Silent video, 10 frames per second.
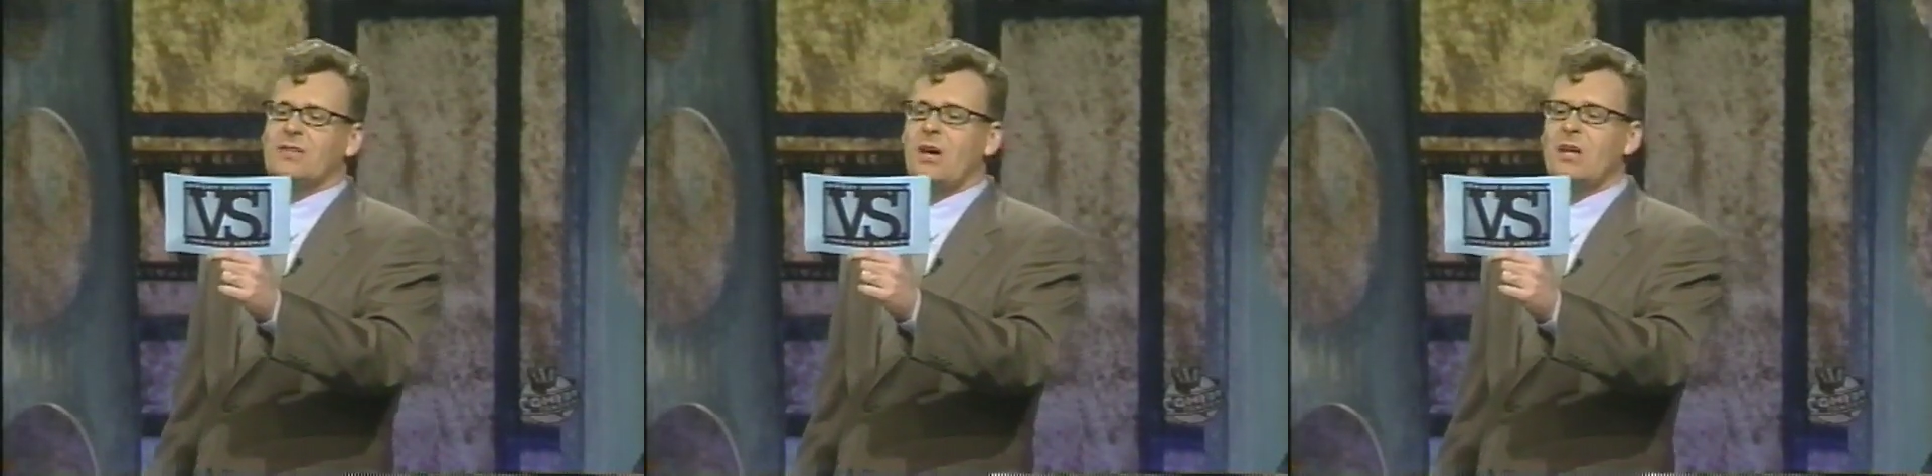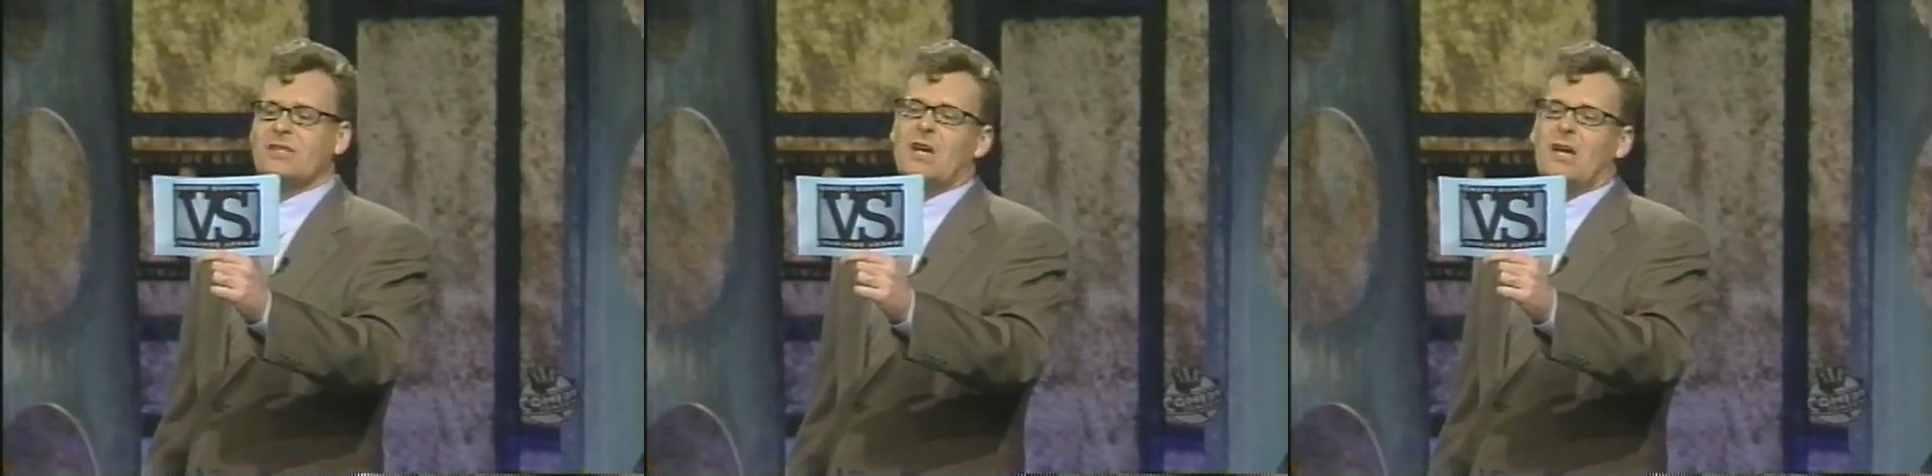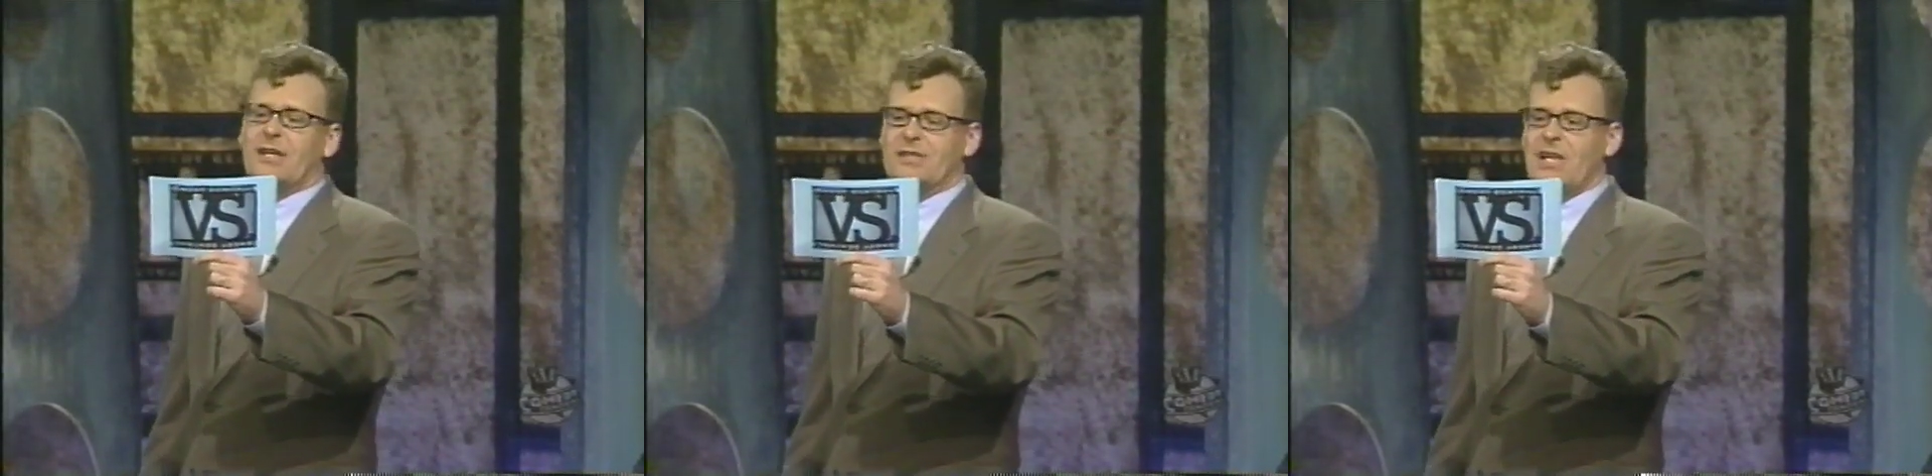sauce,
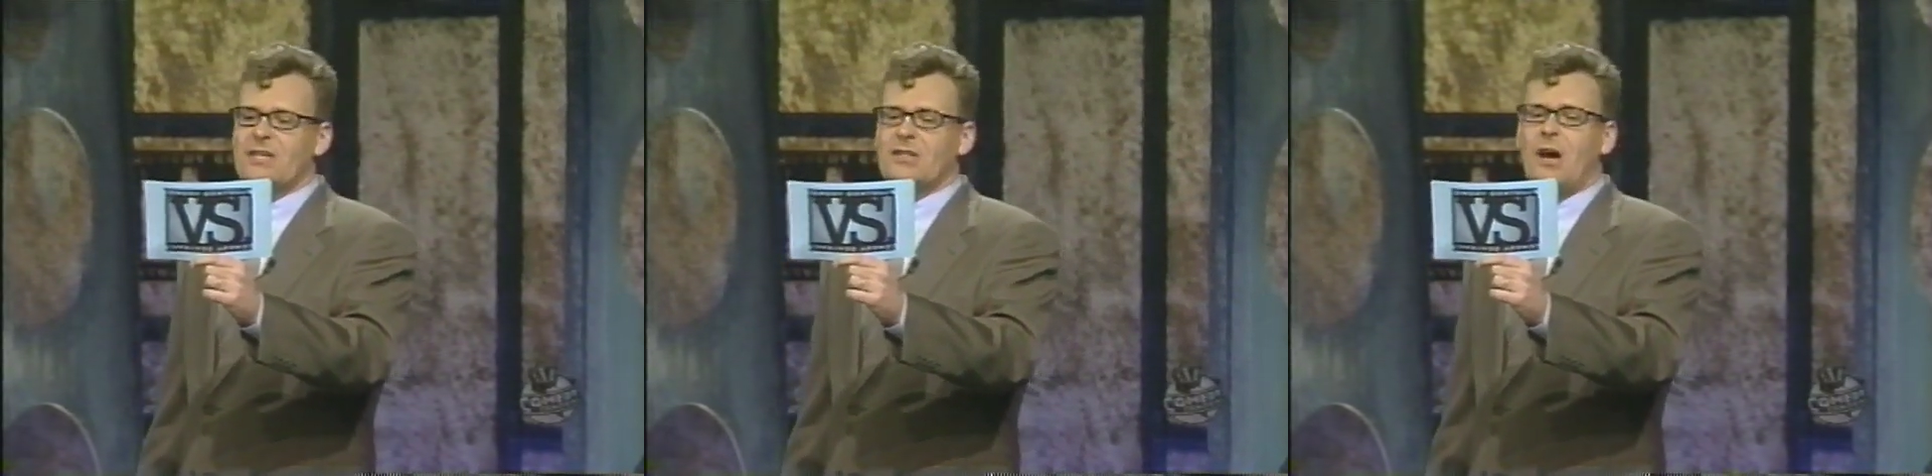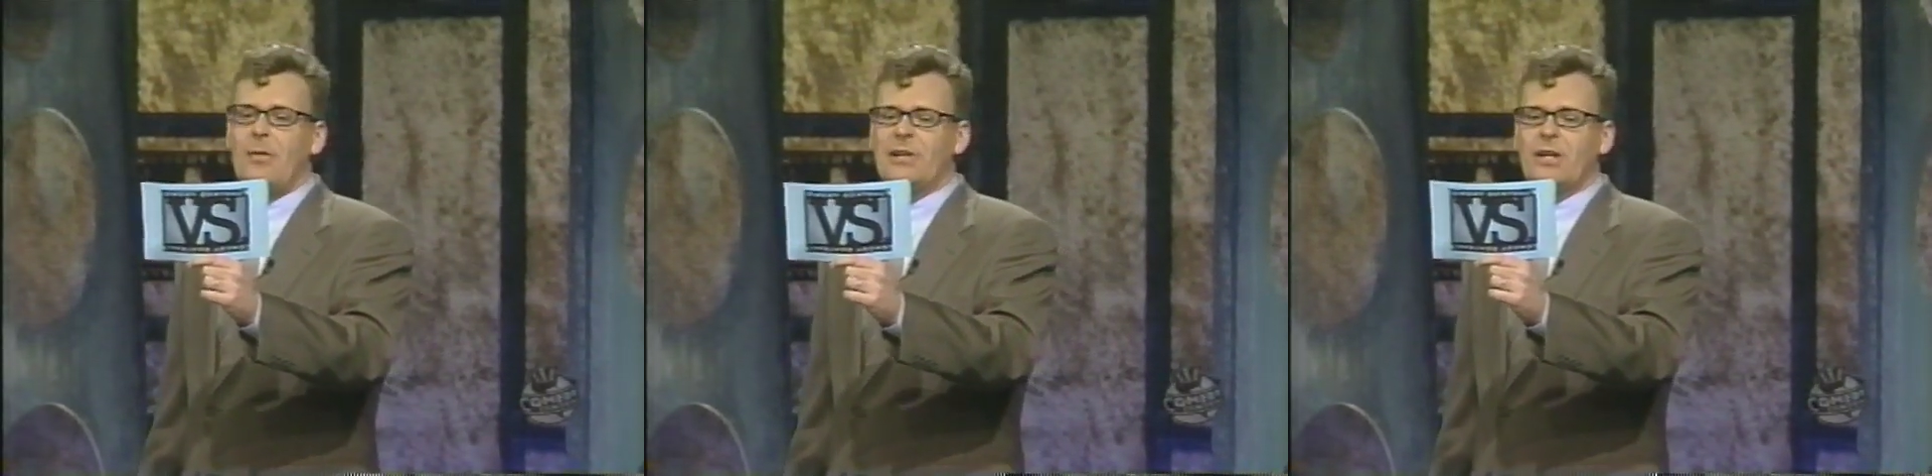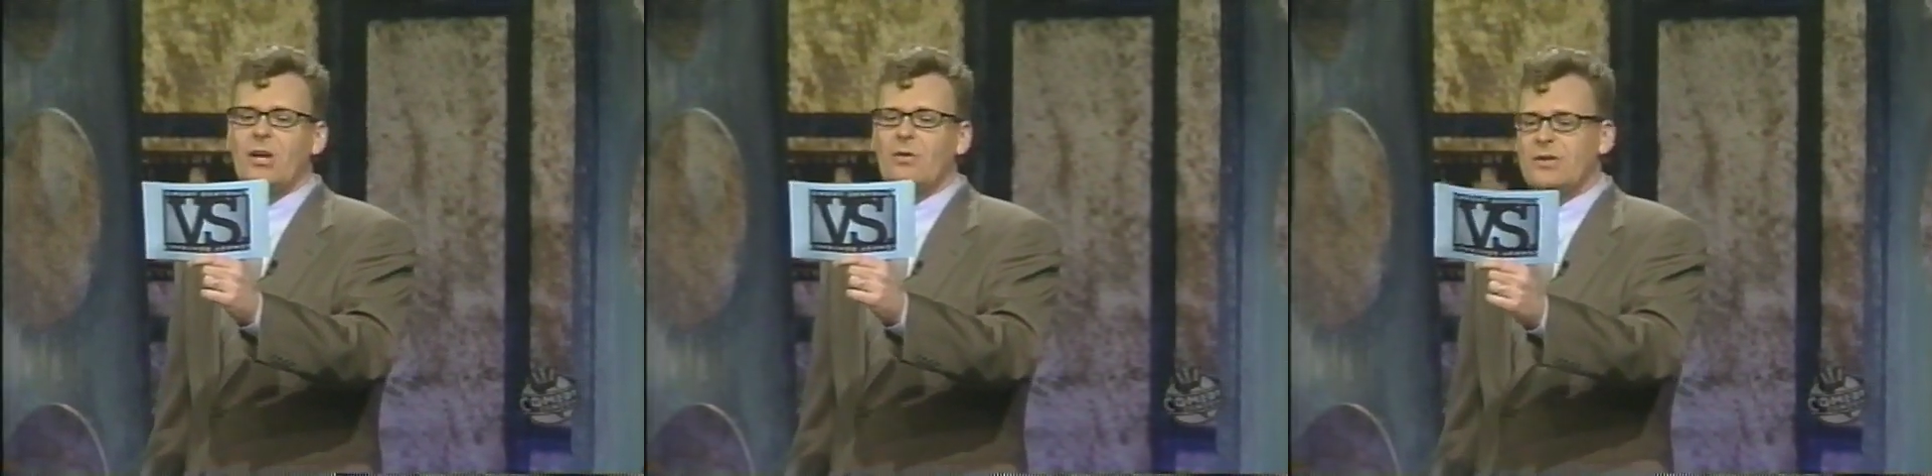is less
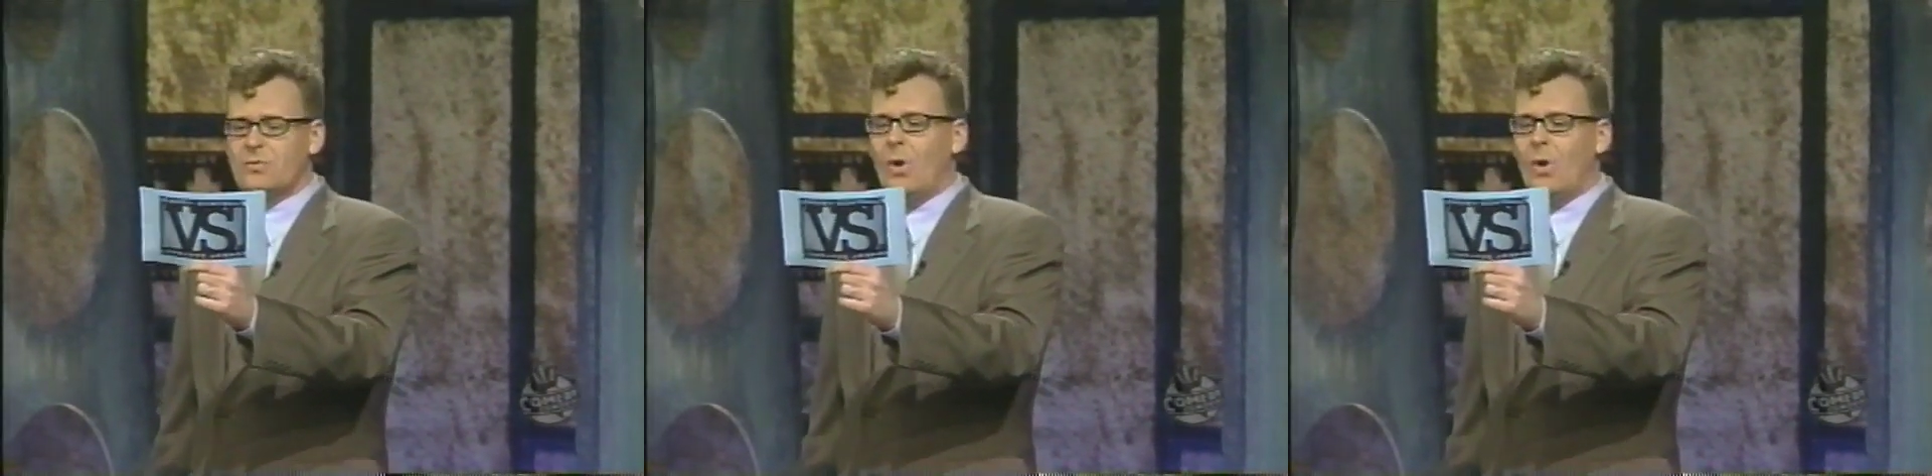commonly known as